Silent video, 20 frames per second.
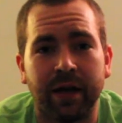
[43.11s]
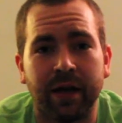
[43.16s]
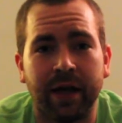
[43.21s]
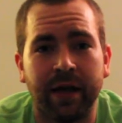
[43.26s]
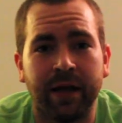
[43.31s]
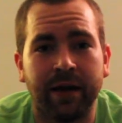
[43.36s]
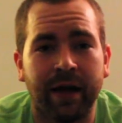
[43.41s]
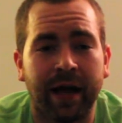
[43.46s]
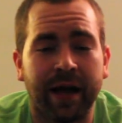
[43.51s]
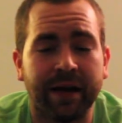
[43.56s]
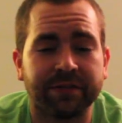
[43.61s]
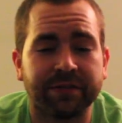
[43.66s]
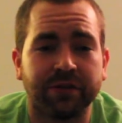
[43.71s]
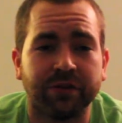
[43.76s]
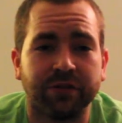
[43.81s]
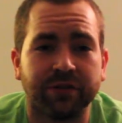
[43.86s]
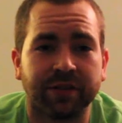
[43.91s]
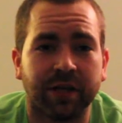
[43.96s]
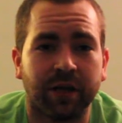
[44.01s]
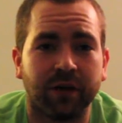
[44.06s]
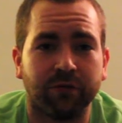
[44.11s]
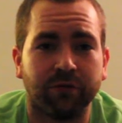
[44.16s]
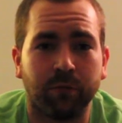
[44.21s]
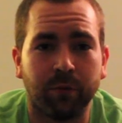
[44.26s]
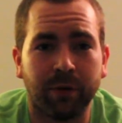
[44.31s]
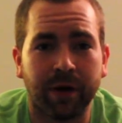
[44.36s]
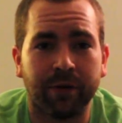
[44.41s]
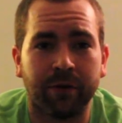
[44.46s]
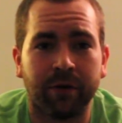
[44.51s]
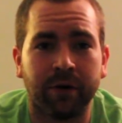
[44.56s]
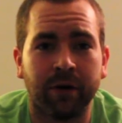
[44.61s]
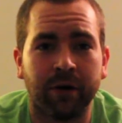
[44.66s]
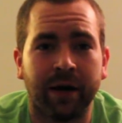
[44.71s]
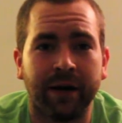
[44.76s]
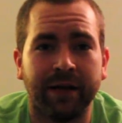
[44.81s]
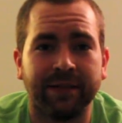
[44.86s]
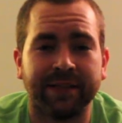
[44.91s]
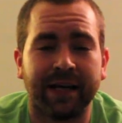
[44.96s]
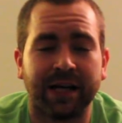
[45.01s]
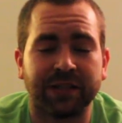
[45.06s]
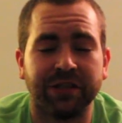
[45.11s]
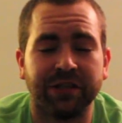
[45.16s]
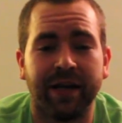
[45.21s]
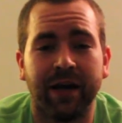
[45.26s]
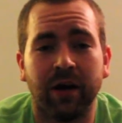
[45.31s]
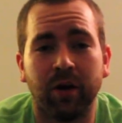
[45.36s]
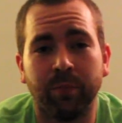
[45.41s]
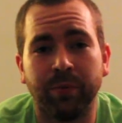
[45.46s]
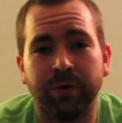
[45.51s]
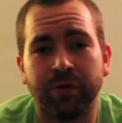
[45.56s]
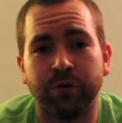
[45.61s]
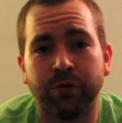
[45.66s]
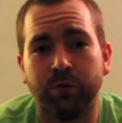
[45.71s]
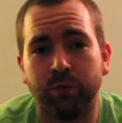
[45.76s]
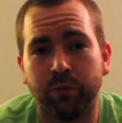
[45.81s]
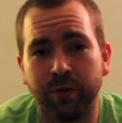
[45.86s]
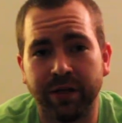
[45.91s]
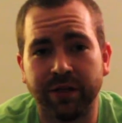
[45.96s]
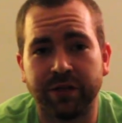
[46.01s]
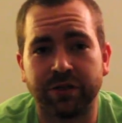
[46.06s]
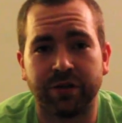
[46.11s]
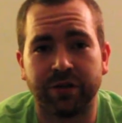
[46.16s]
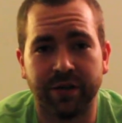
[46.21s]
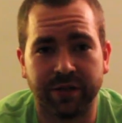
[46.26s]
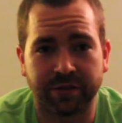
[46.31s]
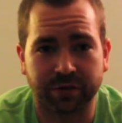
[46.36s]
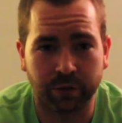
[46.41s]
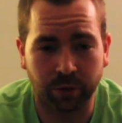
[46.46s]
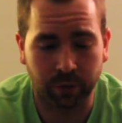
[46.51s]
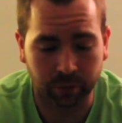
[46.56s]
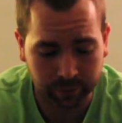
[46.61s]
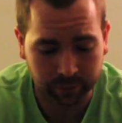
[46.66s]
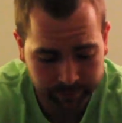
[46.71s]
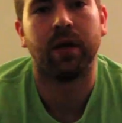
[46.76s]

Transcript: and ask yourself whether or not it's actually helping you reach this goal.